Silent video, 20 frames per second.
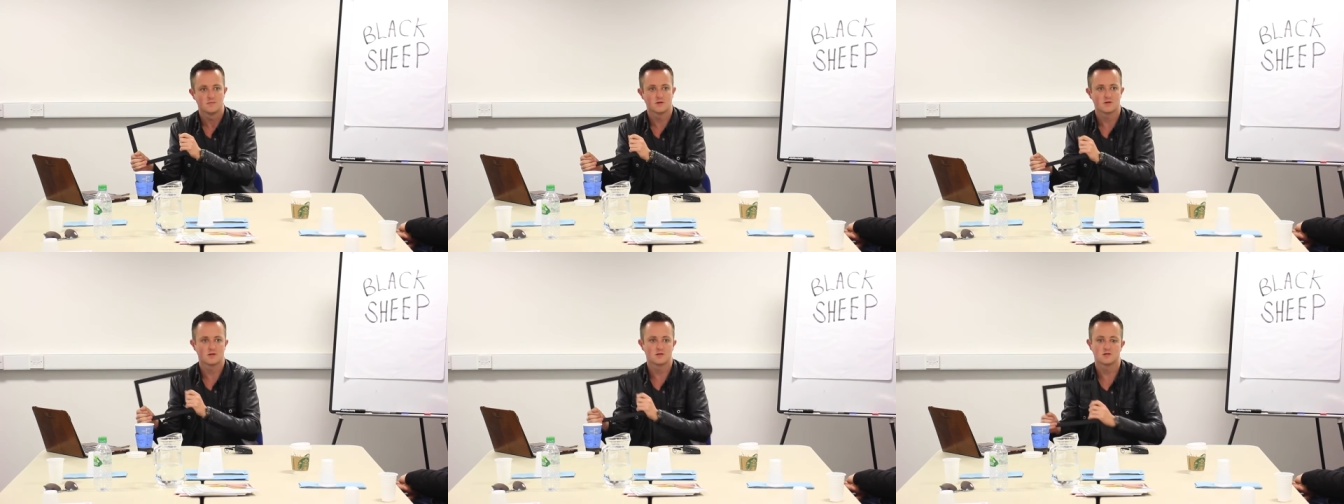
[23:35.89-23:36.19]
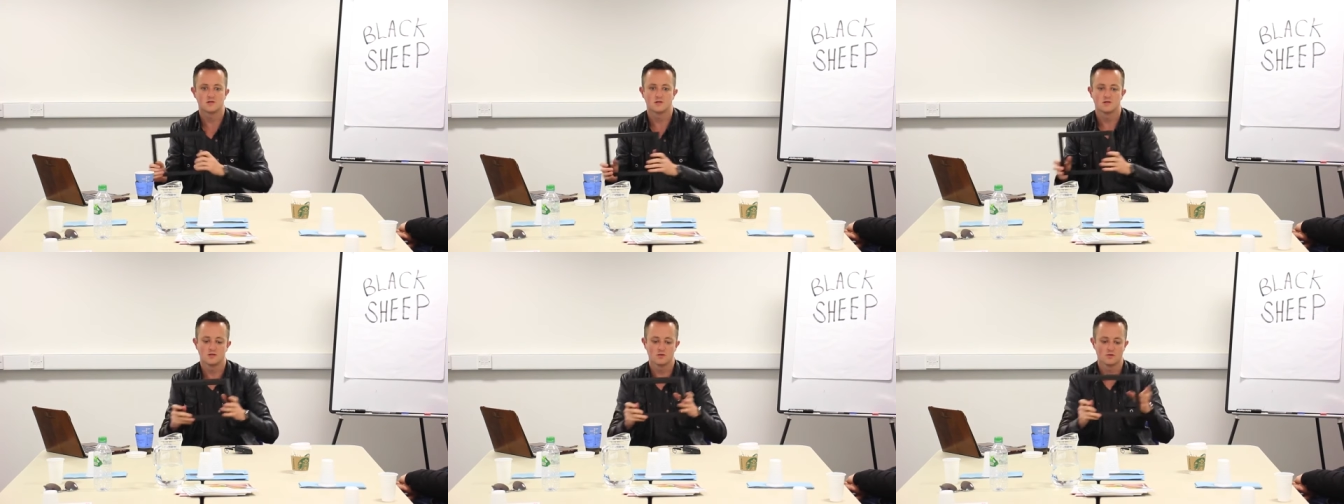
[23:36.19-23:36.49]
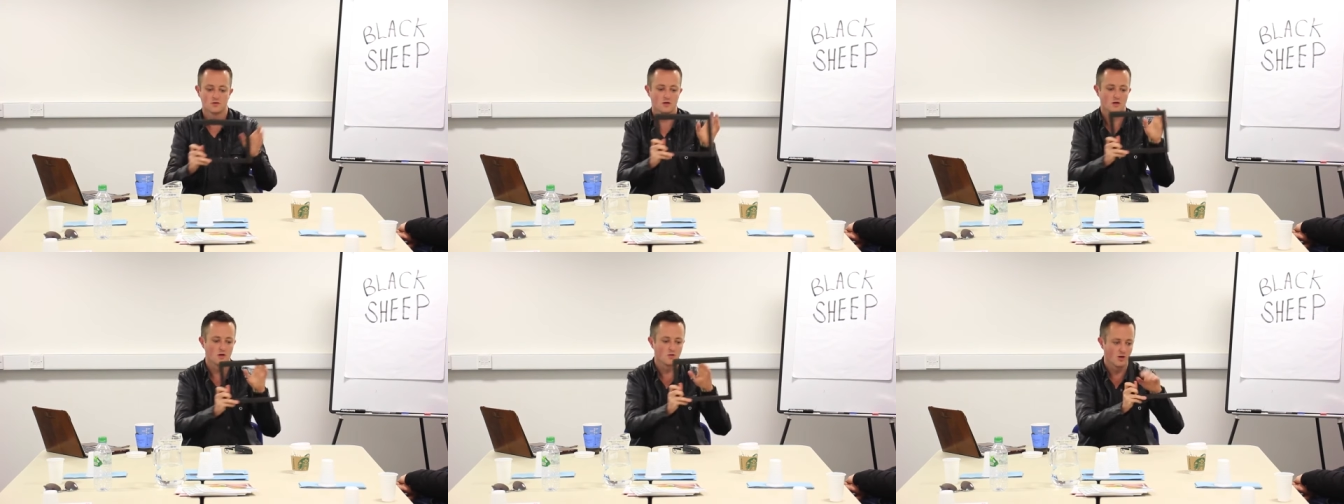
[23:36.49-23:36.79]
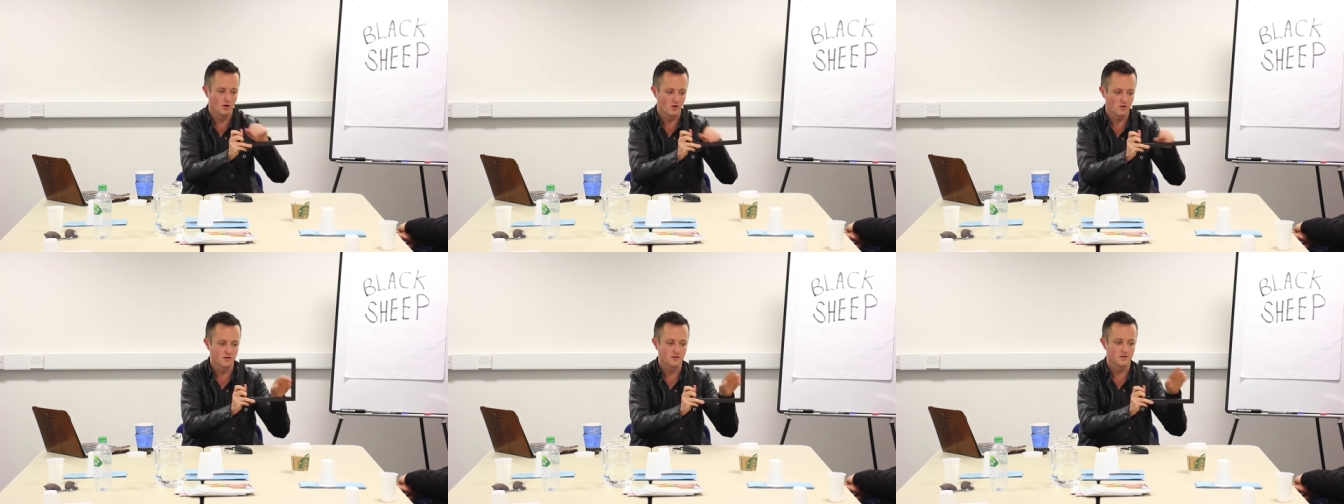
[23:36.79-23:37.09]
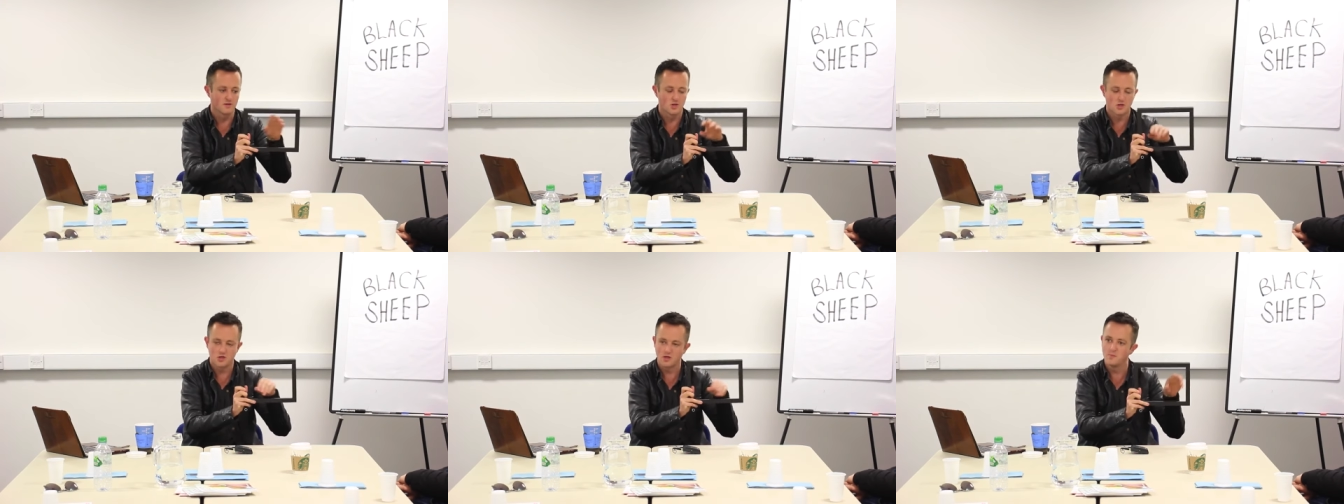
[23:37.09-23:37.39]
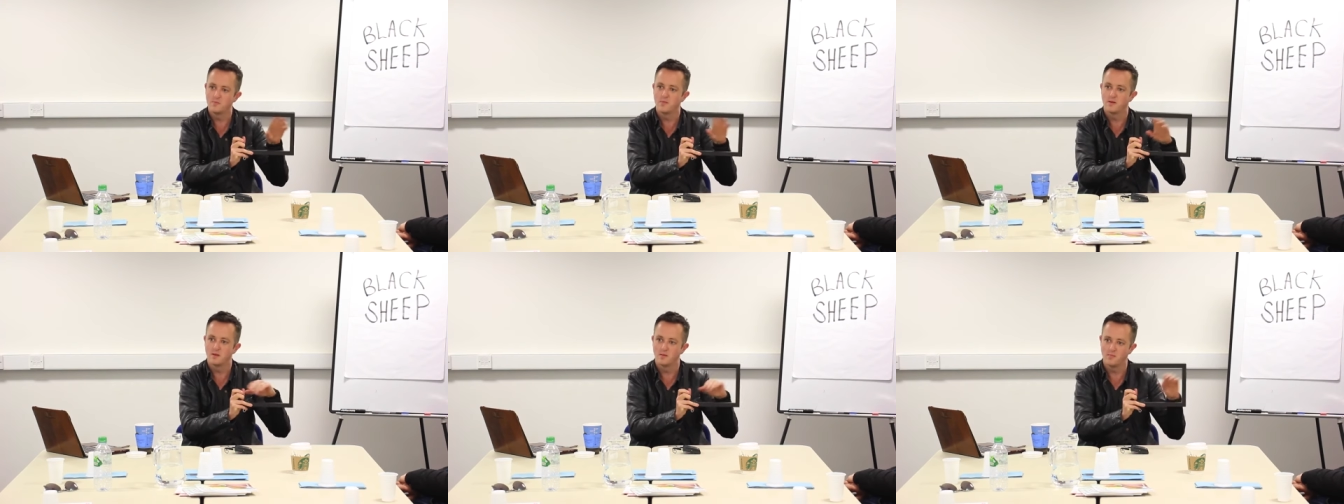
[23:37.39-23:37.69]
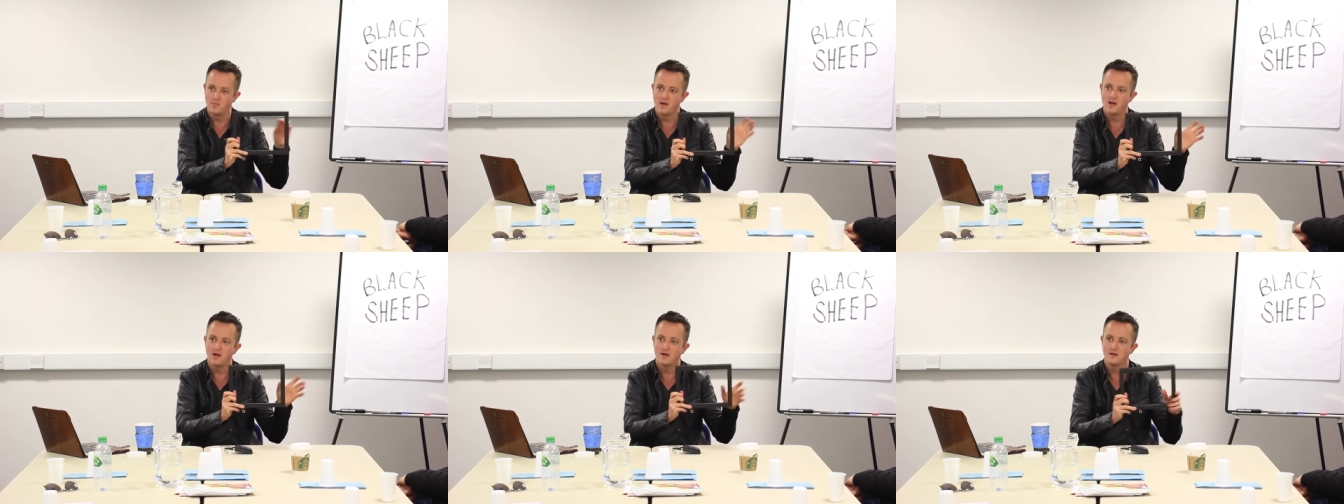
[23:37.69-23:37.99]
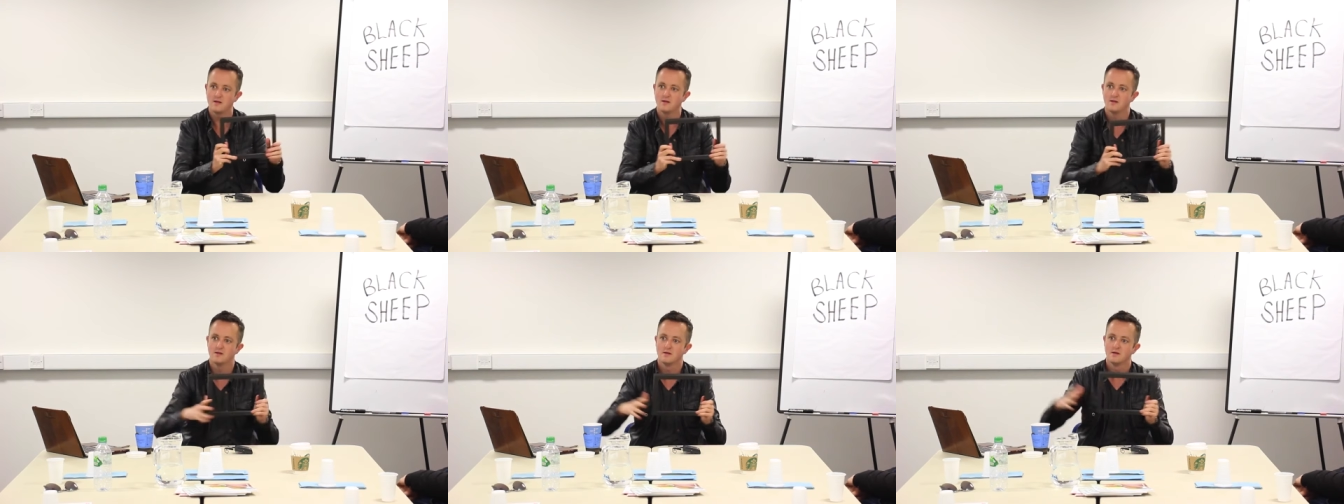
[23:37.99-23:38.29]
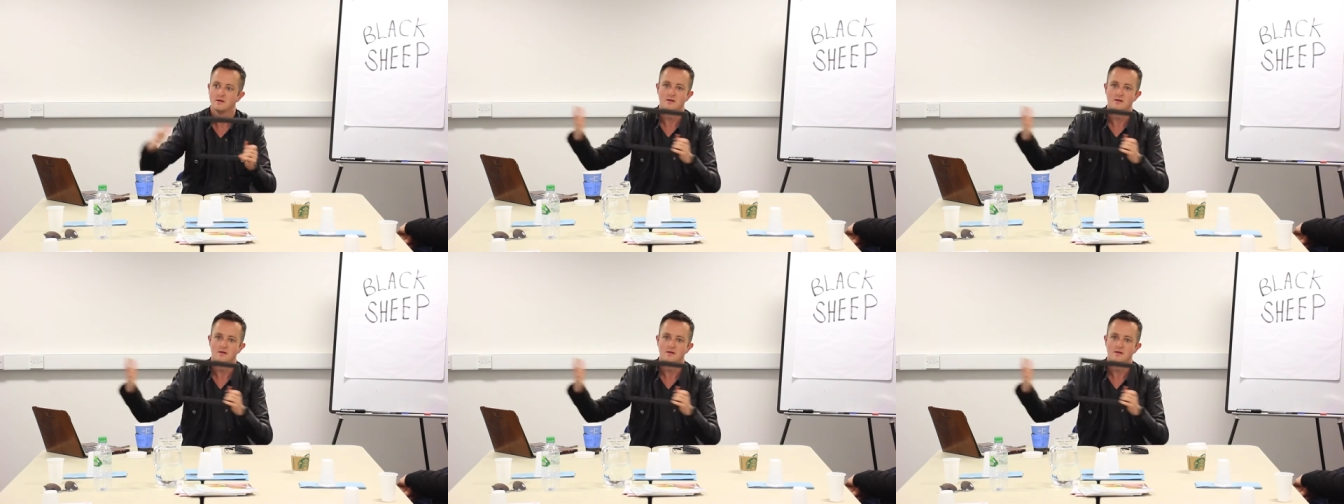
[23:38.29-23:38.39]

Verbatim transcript: because you're no longer the sheep in the pen,